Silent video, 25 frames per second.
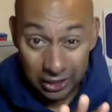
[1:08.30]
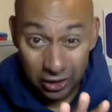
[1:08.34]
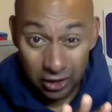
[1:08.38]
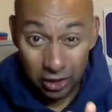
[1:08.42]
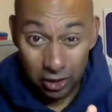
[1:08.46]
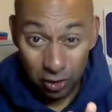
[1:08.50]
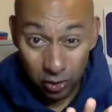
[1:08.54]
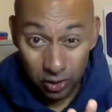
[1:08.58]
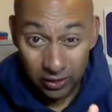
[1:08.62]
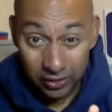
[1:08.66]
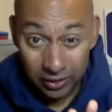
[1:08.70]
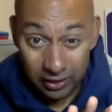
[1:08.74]
you got
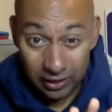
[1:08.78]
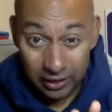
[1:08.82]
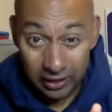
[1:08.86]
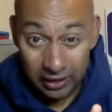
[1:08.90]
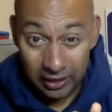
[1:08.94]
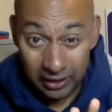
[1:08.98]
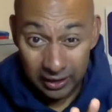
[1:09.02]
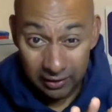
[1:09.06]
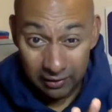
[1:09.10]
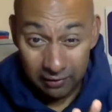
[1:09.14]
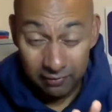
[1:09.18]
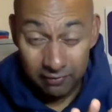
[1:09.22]
to look at
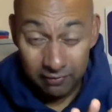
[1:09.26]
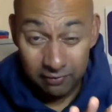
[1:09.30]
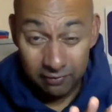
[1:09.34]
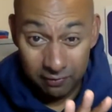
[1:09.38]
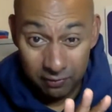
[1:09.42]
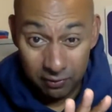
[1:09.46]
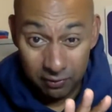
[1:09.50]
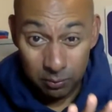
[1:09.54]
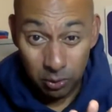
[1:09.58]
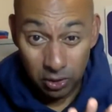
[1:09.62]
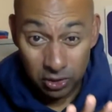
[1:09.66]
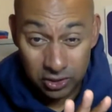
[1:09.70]

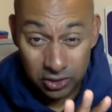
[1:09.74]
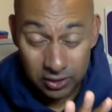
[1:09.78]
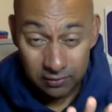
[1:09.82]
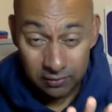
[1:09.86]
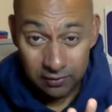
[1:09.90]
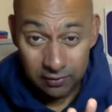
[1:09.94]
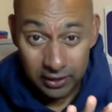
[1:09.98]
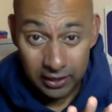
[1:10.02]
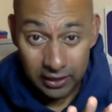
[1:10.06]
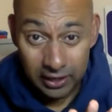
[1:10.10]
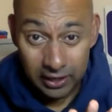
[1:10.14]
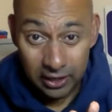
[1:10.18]
watch
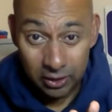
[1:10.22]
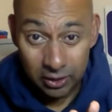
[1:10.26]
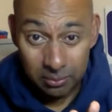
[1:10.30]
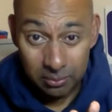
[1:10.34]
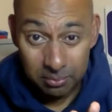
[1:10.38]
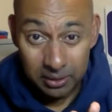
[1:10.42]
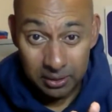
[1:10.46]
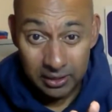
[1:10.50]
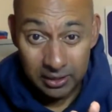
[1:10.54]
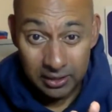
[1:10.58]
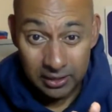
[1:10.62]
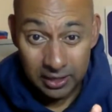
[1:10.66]
the
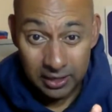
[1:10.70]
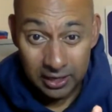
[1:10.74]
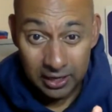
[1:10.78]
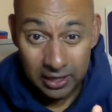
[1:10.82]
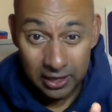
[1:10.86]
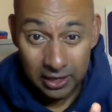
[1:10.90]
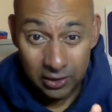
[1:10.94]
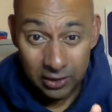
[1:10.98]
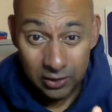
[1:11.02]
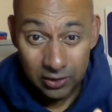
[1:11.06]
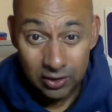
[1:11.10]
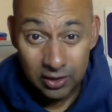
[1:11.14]
video, but
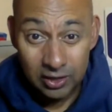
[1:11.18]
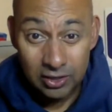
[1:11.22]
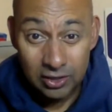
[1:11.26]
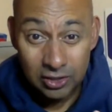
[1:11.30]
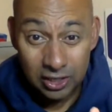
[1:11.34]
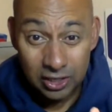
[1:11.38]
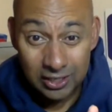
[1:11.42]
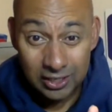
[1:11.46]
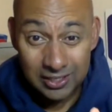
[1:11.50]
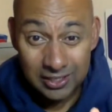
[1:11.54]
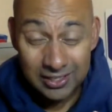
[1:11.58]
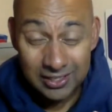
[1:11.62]

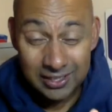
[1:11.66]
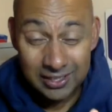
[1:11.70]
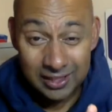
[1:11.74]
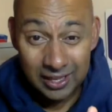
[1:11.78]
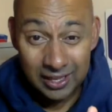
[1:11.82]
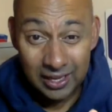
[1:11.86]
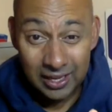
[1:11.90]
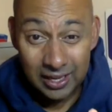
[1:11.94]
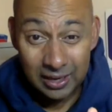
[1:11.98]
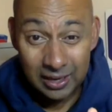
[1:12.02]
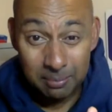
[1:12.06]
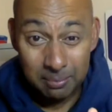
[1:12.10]
just
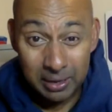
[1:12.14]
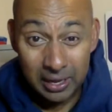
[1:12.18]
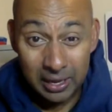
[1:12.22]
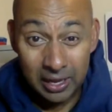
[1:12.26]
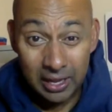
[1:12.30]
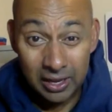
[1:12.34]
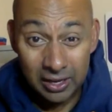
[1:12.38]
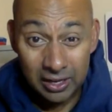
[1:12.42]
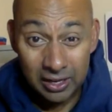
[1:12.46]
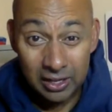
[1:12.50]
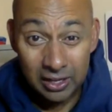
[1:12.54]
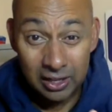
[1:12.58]
think
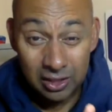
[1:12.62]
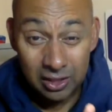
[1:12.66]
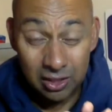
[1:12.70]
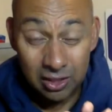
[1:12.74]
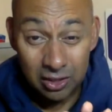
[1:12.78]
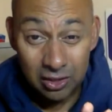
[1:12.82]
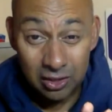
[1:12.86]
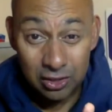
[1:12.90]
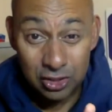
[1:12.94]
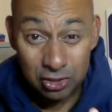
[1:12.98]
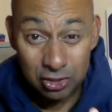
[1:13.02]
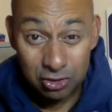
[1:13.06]
about
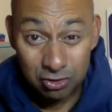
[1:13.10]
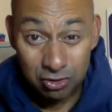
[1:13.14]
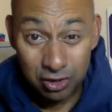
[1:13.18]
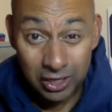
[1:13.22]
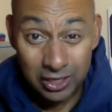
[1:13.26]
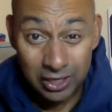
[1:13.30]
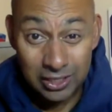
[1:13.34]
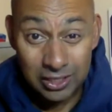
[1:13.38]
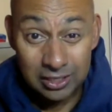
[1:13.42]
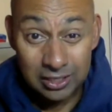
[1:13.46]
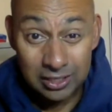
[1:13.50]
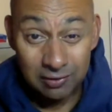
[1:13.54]
the
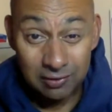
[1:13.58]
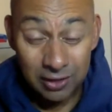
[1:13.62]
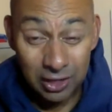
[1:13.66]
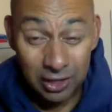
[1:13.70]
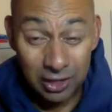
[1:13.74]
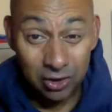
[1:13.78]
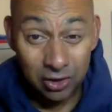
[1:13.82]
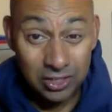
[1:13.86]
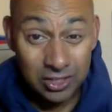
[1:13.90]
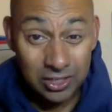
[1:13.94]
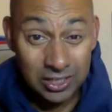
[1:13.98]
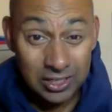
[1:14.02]
strengths of the
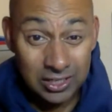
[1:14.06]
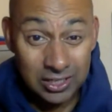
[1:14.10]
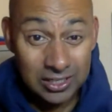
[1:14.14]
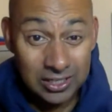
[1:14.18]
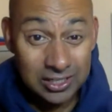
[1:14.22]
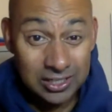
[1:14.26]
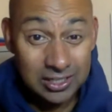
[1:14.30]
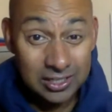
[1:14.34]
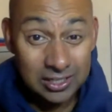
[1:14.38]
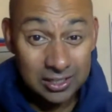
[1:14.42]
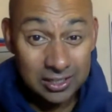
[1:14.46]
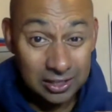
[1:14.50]

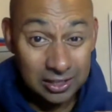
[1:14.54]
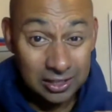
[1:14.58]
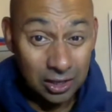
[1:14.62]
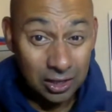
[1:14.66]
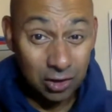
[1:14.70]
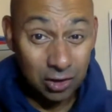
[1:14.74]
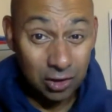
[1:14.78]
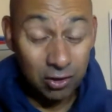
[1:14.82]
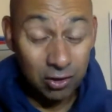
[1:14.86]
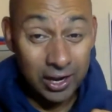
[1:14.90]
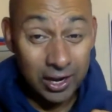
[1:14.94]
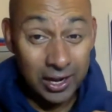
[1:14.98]
Aussies, the
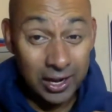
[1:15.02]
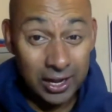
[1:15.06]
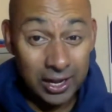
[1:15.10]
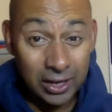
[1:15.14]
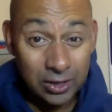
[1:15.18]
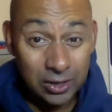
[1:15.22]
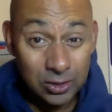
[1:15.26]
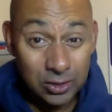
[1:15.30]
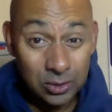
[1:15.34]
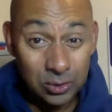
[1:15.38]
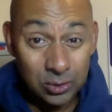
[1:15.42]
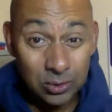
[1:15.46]
great
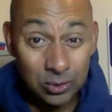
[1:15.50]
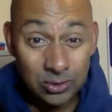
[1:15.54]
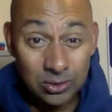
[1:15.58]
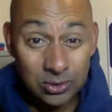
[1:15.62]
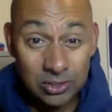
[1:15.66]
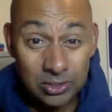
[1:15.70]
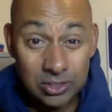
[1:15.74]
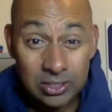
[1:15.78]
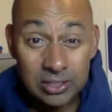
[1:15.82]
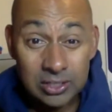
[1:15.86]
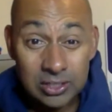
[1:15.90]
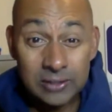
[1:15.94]

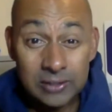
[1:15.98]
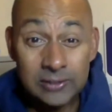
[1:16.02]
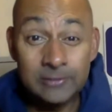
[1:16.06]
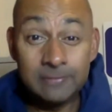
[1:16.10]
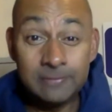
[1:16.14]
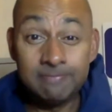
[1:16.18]
outdoors.